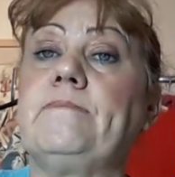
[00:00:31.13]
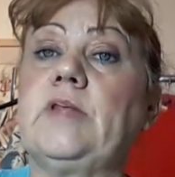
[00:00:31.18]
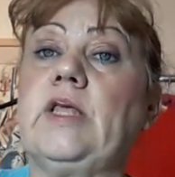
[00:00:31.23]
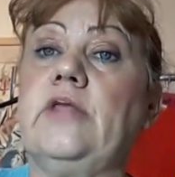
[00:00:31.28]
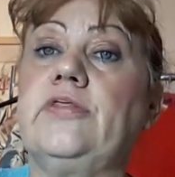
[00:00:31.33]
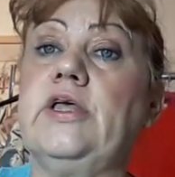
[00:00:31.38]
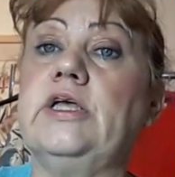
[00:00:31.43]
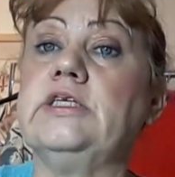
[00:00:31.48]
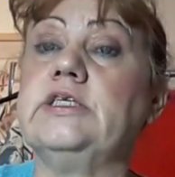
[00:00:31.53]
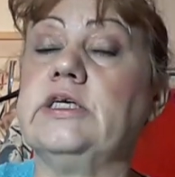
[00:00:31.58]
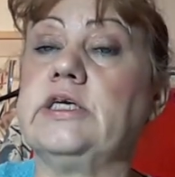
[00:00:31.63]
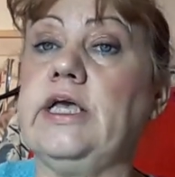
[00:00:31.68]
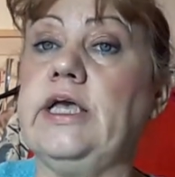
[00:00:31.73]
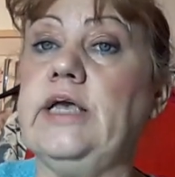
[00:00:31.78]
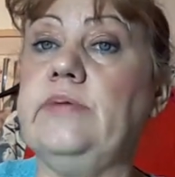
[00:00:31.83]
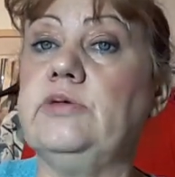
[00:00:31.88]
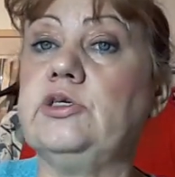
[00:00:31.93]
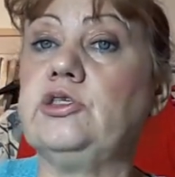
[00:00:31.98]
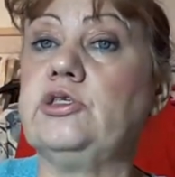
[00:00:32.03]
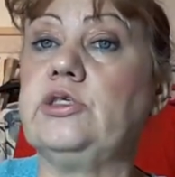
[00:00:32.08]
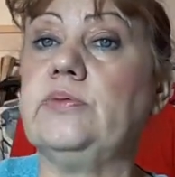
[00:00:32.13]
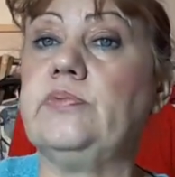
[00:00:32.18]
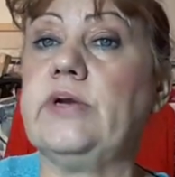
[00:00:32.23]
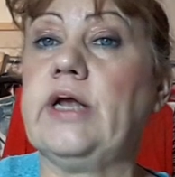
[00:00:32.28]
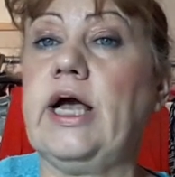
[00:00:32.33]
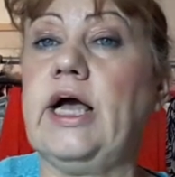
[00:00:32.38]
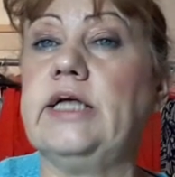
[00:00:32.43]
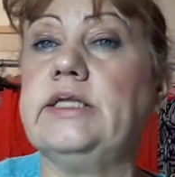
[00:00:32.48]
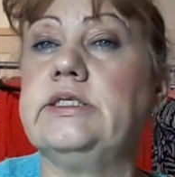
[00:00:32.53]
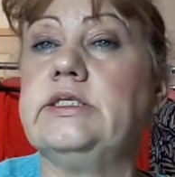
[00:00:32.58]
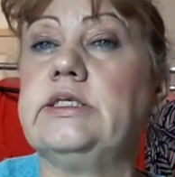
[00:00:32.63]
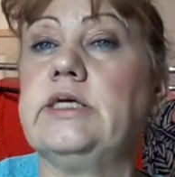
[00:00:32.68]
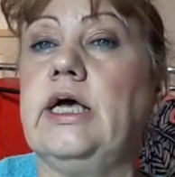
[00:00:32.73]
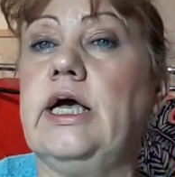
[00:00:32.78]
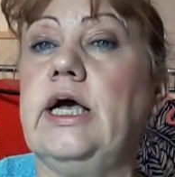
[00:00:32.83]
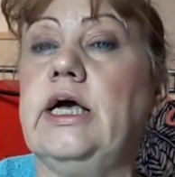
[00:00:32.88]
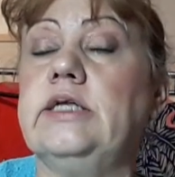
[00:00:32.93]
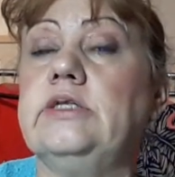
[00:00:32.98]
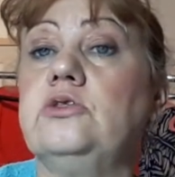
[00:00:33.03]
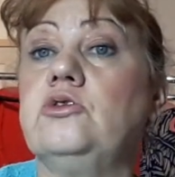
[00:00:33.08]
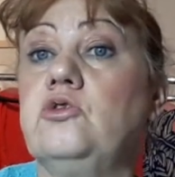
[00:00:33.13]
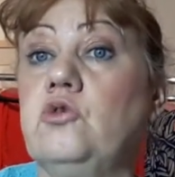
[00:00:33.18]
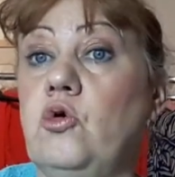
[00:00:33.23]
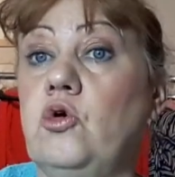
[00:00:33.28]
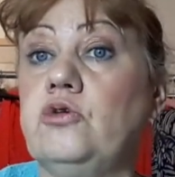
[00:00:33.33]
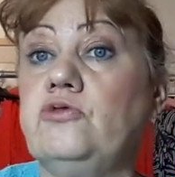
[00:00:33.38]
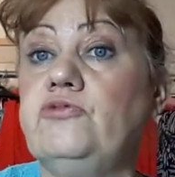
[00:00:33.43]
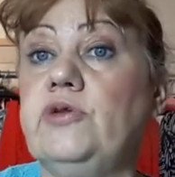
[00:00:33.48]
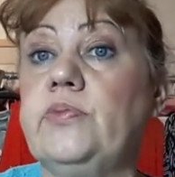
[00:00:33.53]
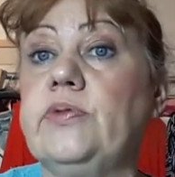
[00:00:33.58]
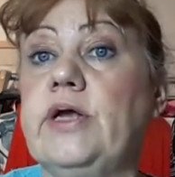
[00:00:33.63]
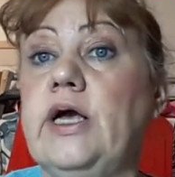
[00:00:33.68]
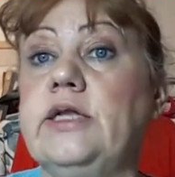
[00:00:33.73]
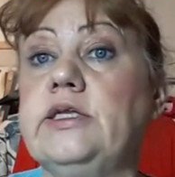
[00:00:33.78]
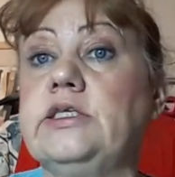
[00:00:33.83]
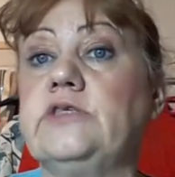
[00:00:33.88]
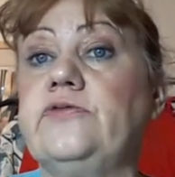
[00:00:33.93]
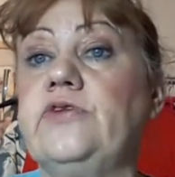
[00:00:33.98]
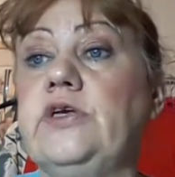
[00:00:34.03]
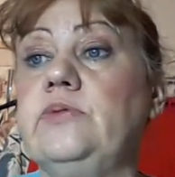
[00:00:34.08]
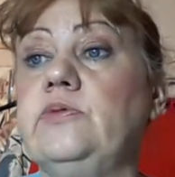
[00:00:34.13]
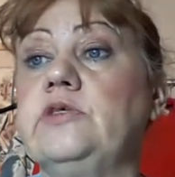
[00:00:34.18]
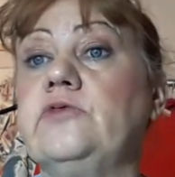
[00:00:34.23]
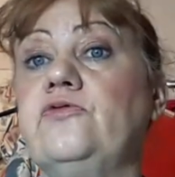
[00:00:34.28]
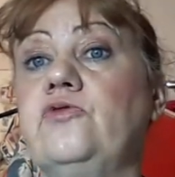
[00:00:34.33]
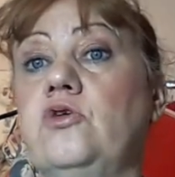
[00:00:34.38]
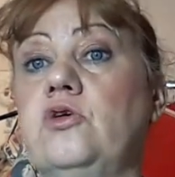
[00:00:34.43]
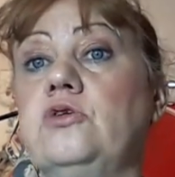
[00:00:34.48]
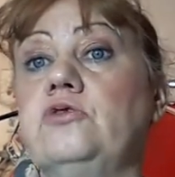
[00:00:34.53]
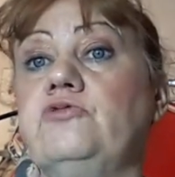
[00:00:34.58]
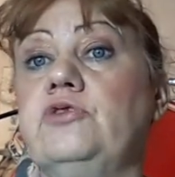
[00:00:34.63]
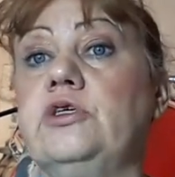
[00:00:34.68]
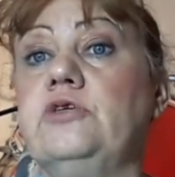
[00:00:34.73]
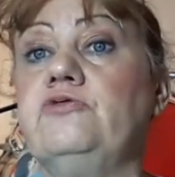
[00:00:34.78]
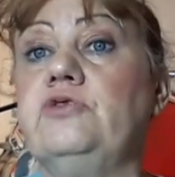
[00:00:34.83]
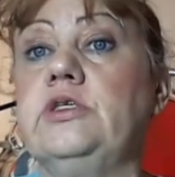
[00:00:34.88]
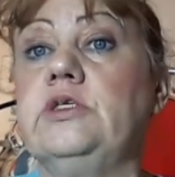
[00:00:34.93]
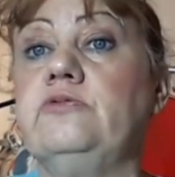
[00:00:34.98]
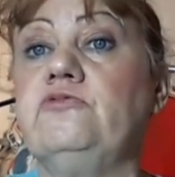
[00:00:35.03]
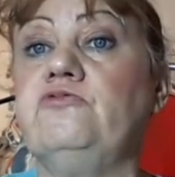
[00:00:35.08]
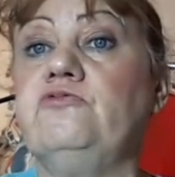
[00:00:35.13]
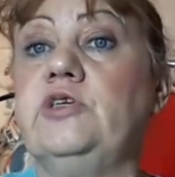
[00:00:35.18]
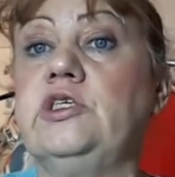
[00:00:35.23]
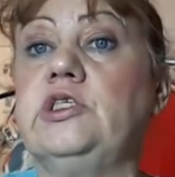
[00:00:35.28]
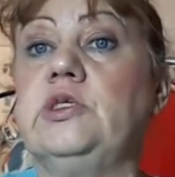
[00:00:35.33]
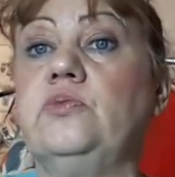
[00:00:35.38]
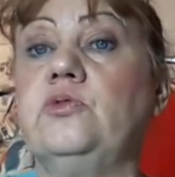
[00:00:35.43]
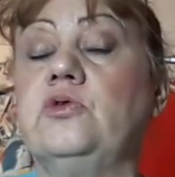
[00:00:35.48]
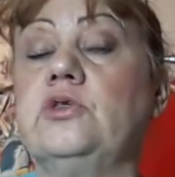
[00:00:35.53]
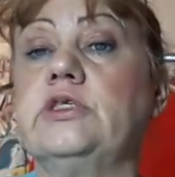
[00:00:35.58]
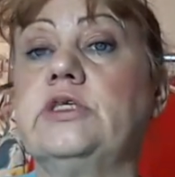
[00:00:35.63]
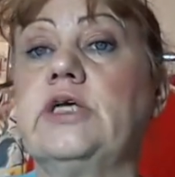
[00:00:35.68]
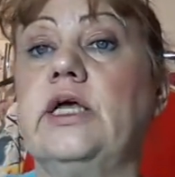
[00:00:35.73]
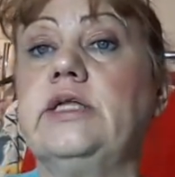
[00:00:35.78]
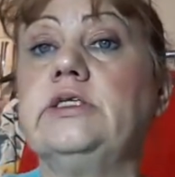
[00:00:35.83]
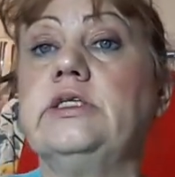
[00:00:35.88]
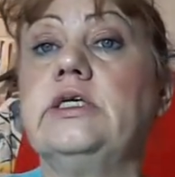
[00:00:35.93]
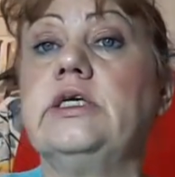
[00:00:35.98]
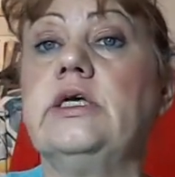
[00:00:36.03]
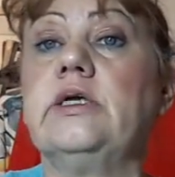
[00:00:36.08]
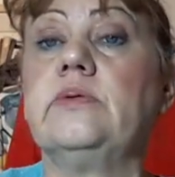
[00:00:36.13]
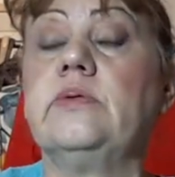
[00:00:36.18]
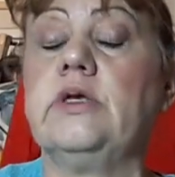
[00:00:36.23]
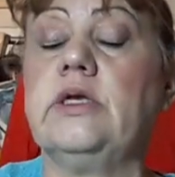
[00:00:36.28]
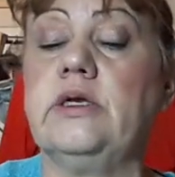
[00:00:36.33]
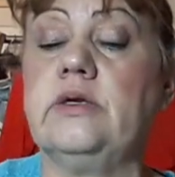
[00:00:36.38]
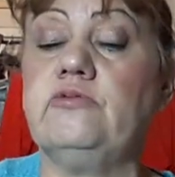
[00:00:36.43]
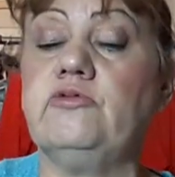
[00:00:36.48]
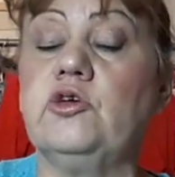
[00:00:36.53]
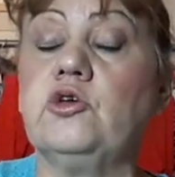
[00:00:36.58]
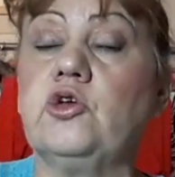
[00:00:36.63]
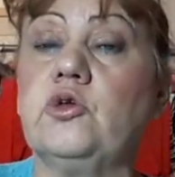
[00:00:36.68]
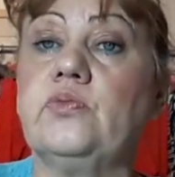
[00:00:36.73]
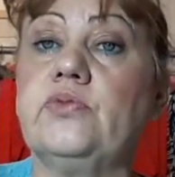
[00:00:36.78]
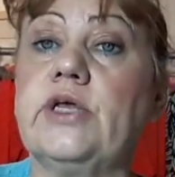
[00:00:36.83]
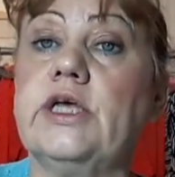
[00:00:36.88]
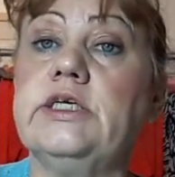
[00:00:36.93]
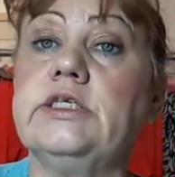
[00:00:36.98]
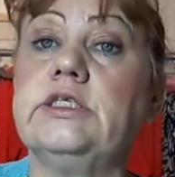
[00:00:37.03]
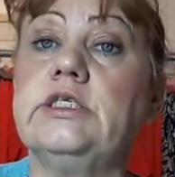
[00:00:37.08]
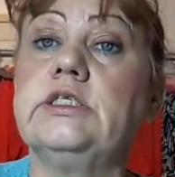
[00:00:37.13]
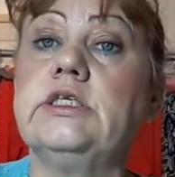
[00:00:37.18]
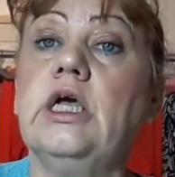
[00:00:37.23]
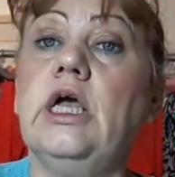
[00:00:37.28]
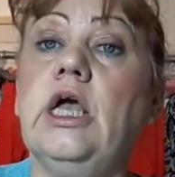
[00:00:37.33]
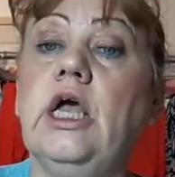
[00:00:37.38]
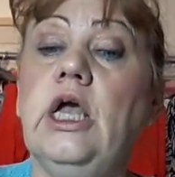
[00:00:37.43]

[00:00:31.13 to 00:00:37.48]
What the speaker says: I think it's a chemistry brand, and the Ordinary brand it's famous for, really, really reasonable skincare, really good prices.